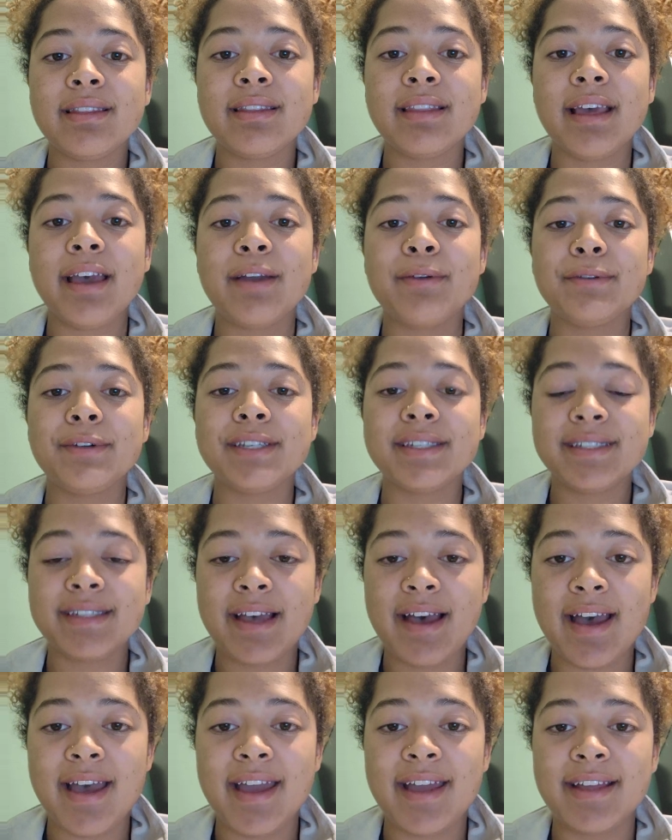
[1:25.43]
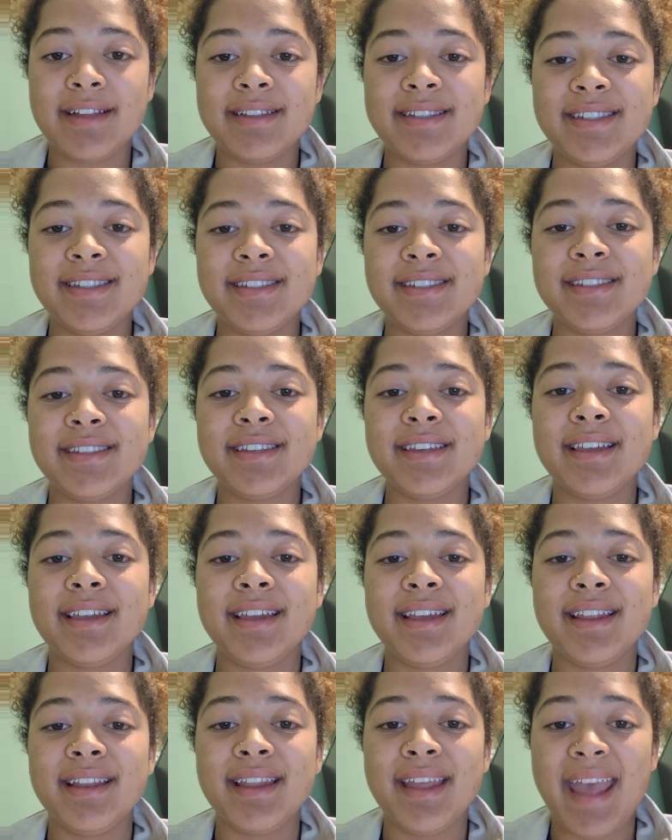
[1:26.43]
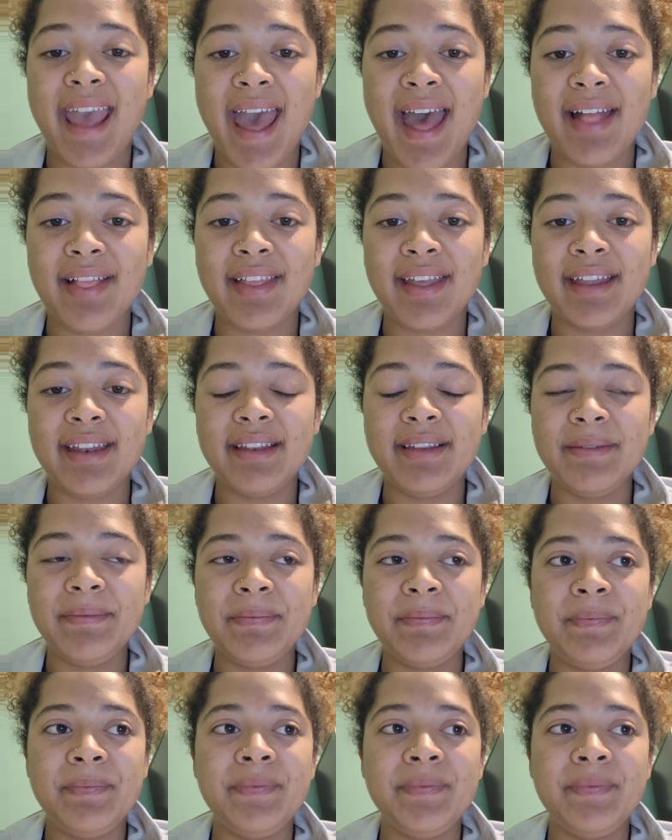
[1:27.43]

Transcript: that resides in Gatlin.